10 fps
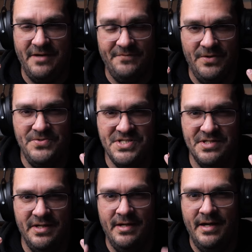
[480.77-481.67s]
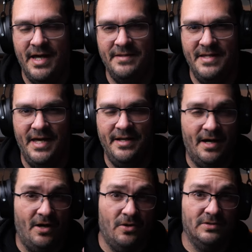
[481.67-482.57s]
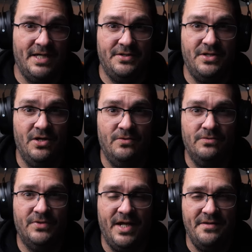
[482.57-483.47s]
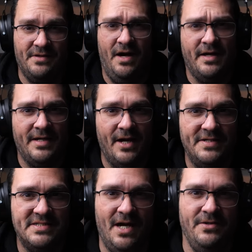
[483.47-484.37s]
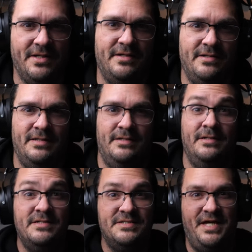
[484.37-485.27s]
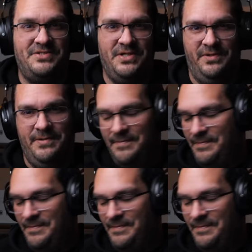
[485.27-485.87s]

headphones, and then I'll let you know what I thought and how they sounded. Stay tuned.